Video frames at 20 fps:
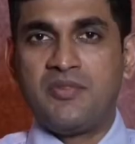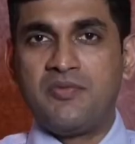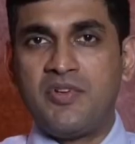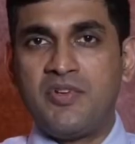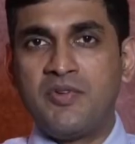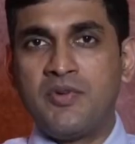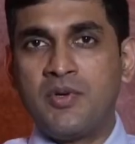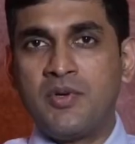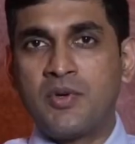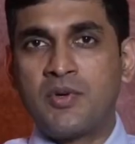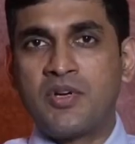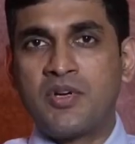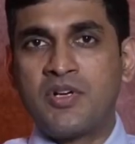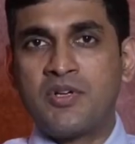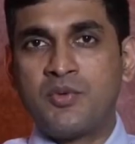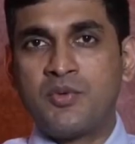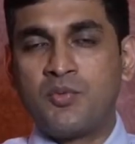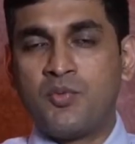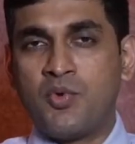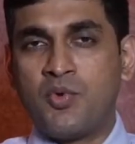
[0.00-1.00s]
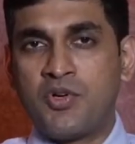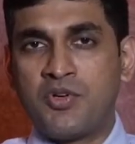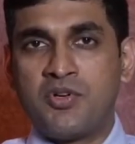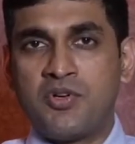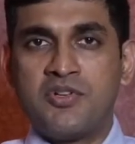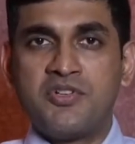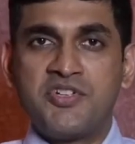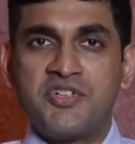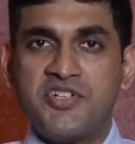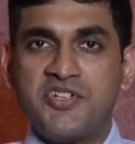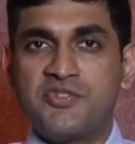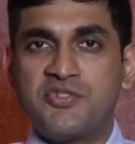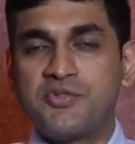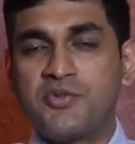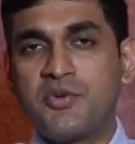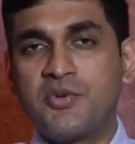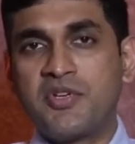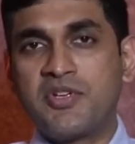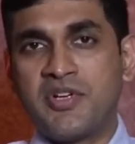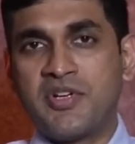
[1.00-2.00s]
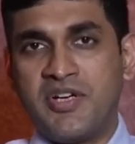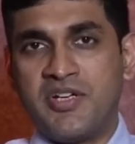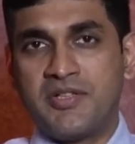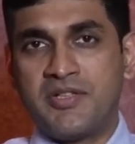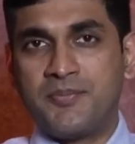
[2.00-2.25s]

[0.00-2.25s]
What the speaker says: we will look at what all she is doing right.